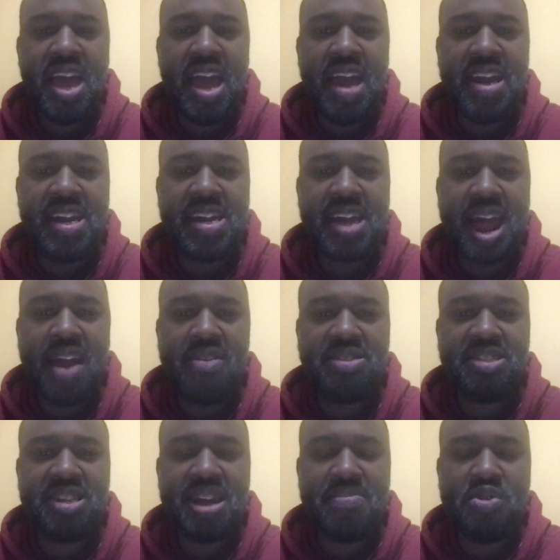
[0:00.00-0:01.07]
And the
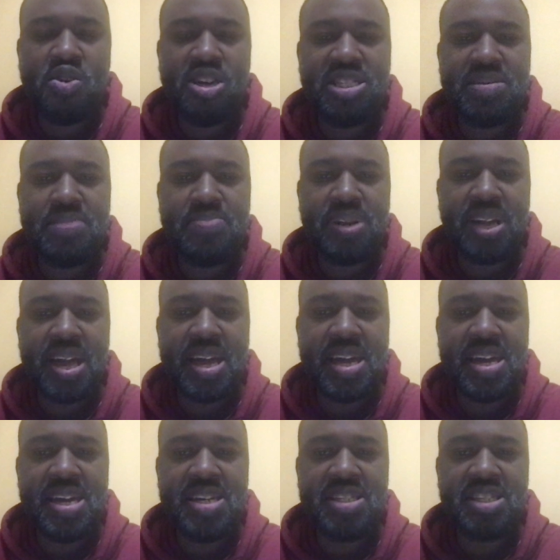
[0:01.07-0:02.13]
character that I'm going to be
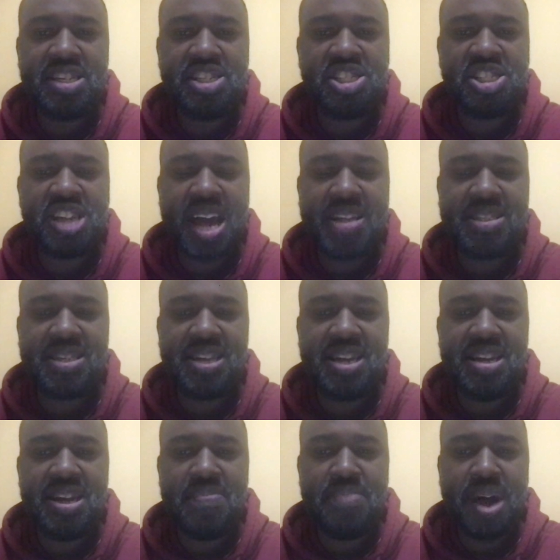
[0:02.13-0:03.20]
playing is Kashta
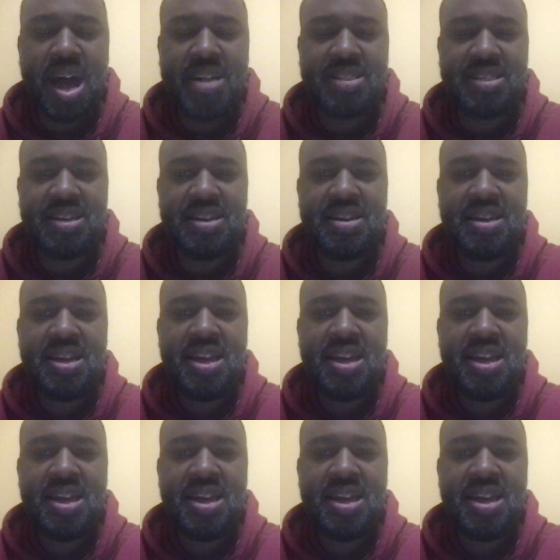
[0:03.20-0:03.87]
Napata.